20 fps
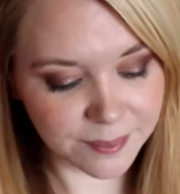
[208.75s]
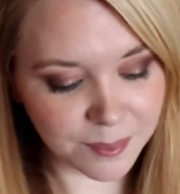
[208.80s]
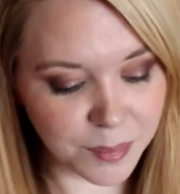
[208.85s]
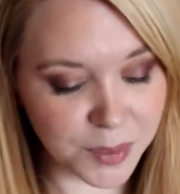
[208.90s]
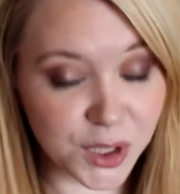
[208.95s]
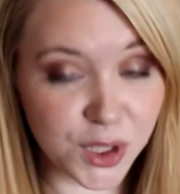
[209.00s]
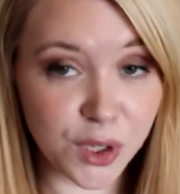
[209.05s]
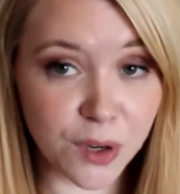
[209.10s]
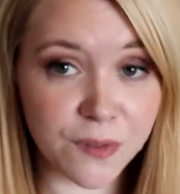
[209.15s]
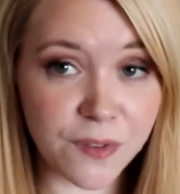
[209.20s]

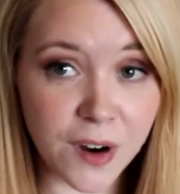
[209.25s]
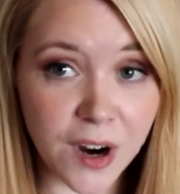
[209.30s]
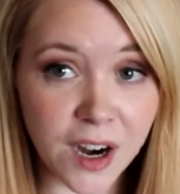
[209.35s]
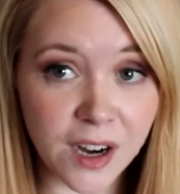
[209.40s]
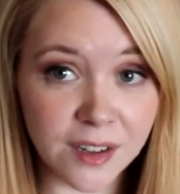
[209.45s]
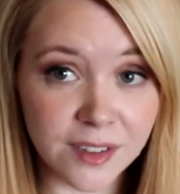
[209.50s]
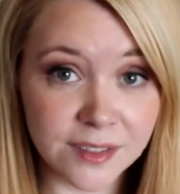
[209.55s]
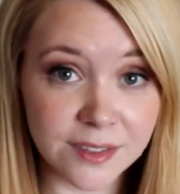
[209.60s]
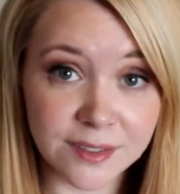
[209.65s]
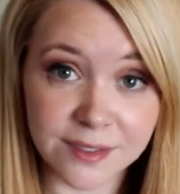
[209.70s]
But so
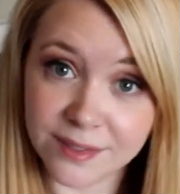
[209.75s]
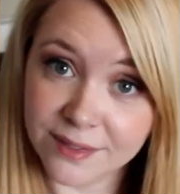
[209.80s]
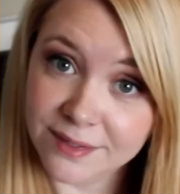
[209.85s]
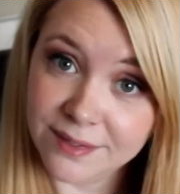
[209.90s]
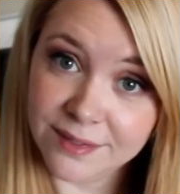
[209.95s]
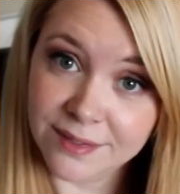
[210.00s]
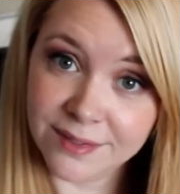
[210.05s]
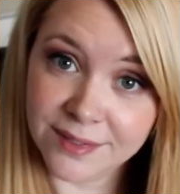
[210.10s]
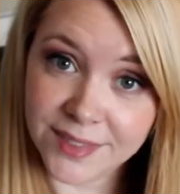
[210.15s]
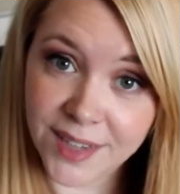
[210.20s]
far,
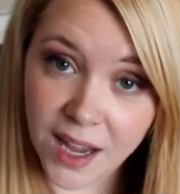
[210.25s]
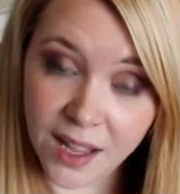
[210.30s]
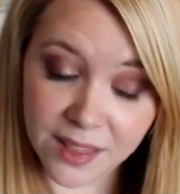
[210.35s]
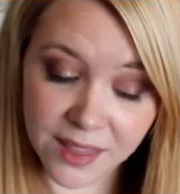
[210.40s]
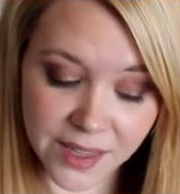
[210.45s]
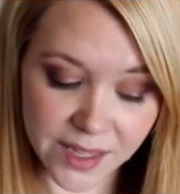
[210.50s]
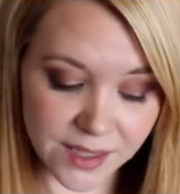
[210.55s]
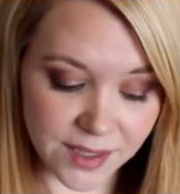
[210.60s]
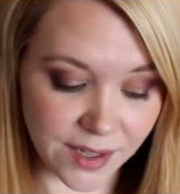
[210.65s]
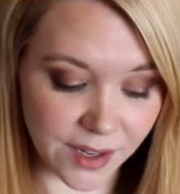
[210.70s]
none
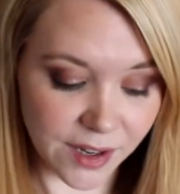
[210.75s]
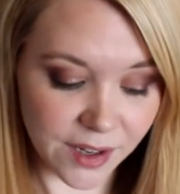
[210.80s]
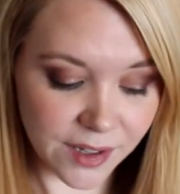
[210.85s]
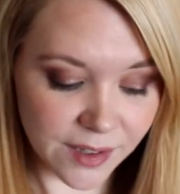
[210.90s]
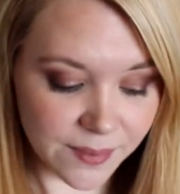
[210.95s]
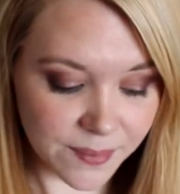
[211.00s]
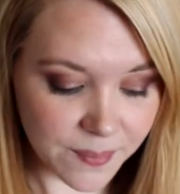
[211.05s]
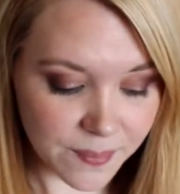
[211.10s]
this year.